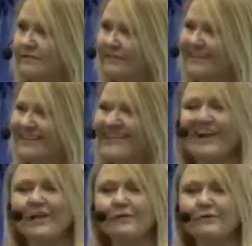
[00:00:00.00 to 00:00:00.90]
Right?
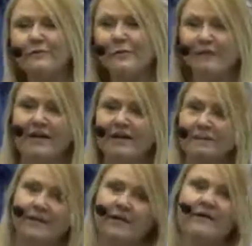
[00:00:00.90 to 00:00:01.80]
Thank you for
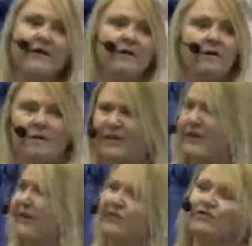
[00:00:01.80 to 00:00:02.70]
providing me with
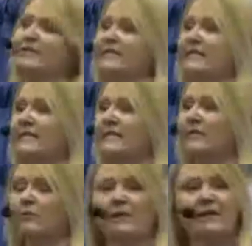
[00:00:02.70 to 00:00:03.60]
the
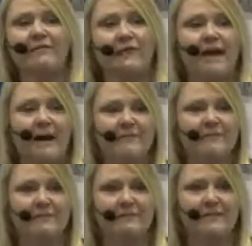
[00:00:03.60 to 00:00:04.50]
electricity or whatever it
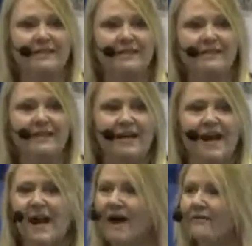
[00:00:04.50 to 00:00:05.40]
happened to be
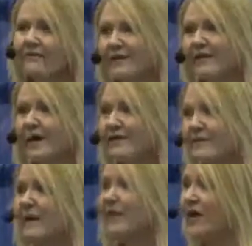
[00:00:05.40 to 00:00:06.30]
for the
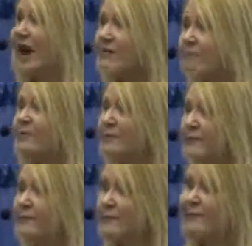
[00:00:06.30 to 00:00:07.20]
last month. I
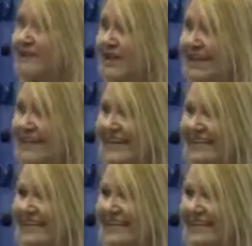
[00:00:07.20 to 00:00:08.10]
really appreciate it.
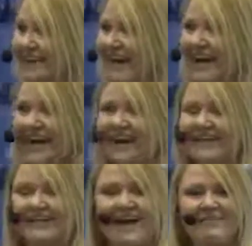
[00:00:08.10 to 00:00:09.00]

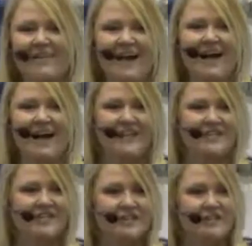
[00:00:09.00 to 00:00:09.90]
And
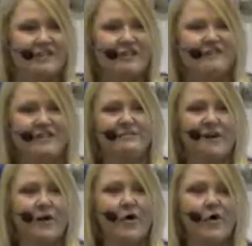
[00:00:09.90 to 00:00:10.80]
it just shifted
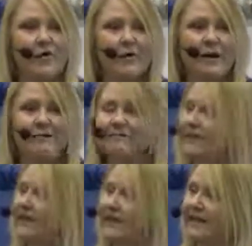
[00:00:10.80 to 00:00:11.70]
my whole way of
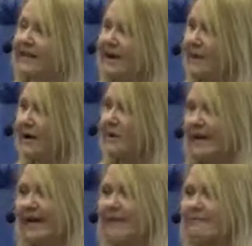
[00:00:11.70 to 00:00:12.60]
thinking about
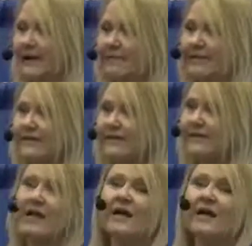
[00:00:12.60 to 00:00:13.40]
paying my bills.